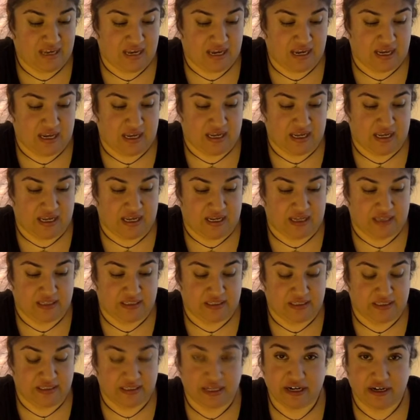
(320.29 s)
And
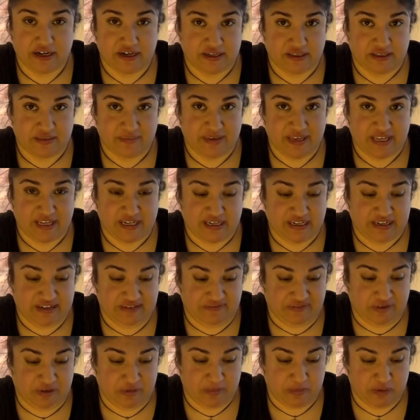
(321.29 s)
the letter at the beginning of
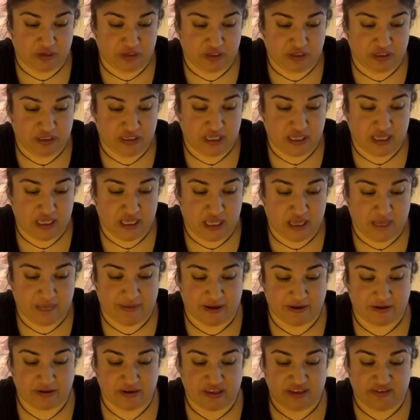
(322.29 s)
her book
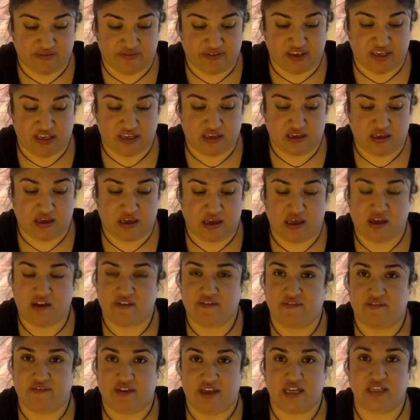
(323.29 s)
about giving a
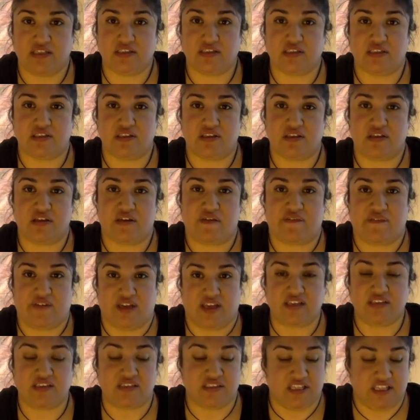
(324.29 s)
face to the
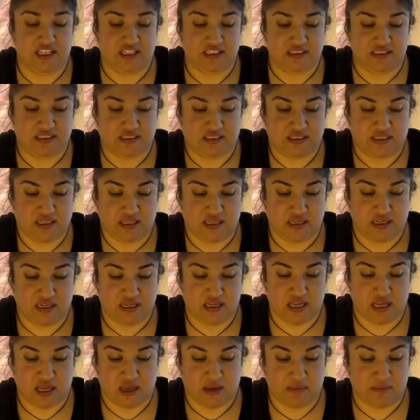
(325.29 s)
faceless.
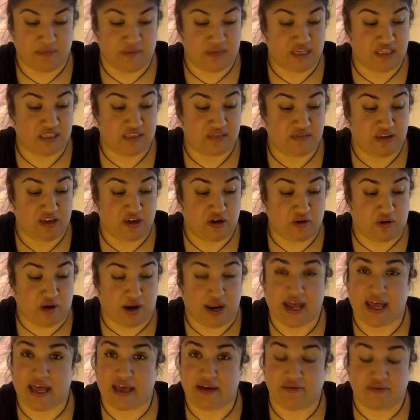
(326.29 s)
Makes me
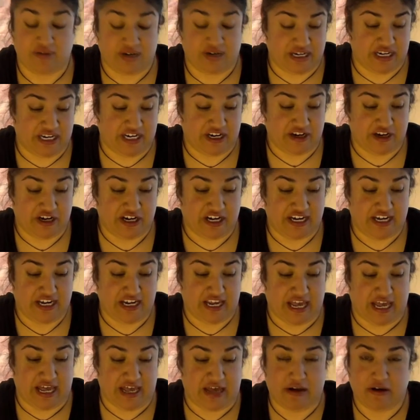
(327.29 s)
cry when hearing
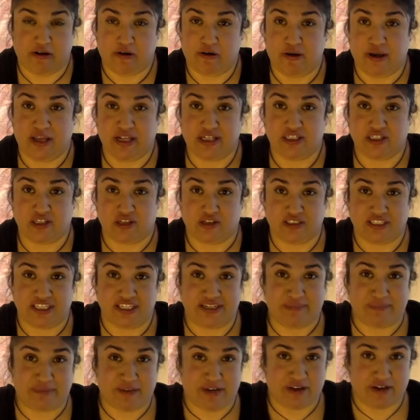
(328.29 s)
how insulted
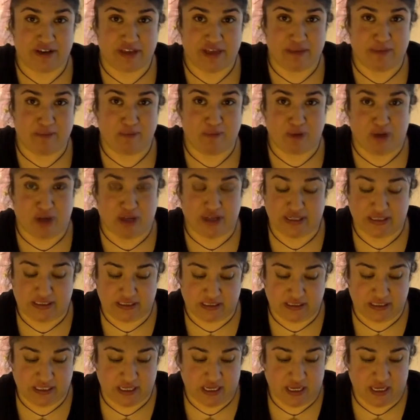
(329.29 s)
Miriam was